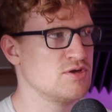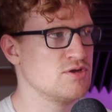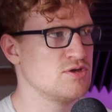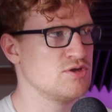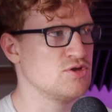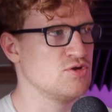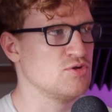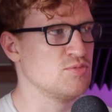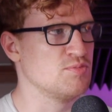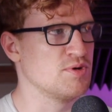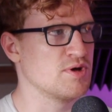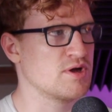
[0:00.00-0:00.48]

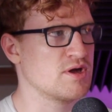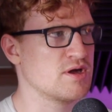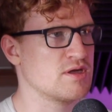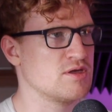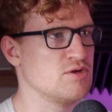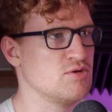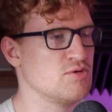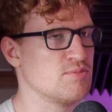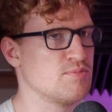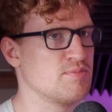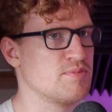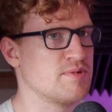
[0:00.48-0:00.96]
you
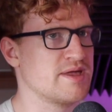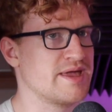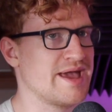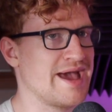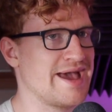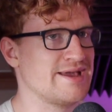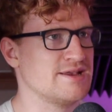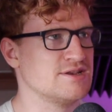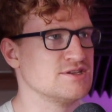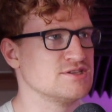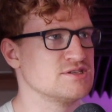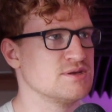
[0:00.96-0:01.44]
you
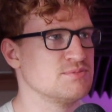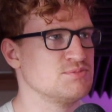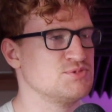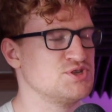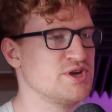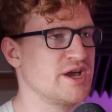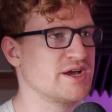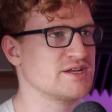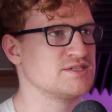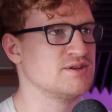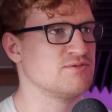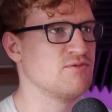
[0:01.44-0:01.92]
gain
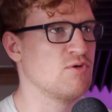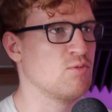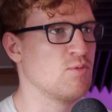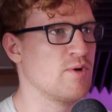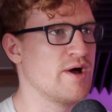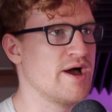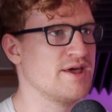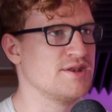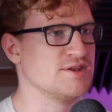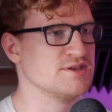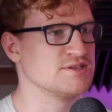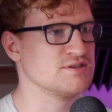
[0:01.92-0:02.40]
subjective
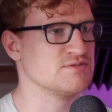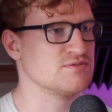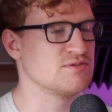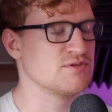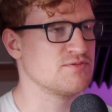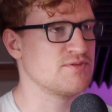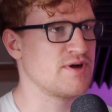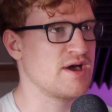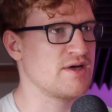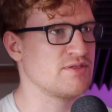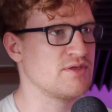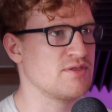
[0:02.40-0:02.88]
awareness of the
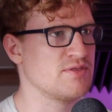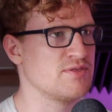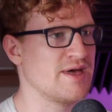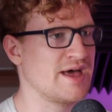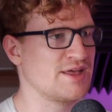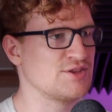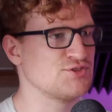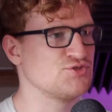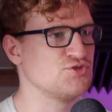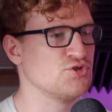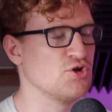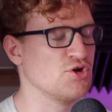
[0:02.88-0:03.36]
fact that
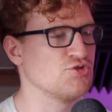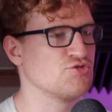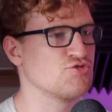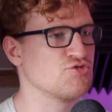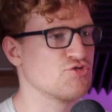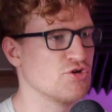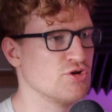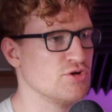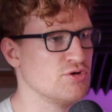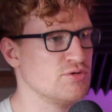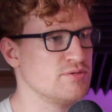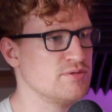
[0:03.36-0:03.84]
that's not
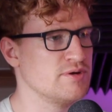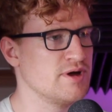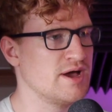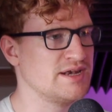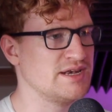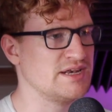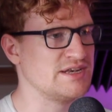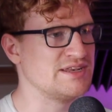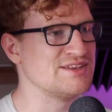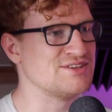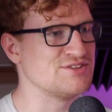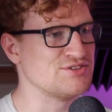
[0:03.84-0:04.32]
true
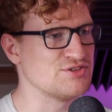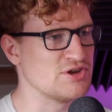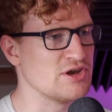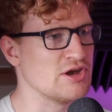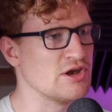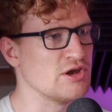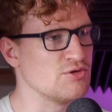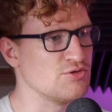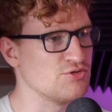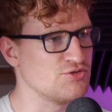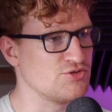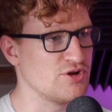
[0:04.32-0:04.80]
and it is an
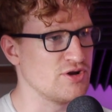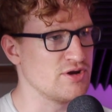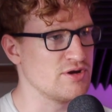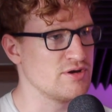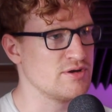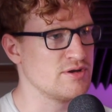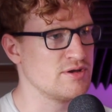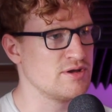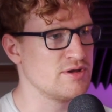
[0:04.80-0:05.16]
illusion.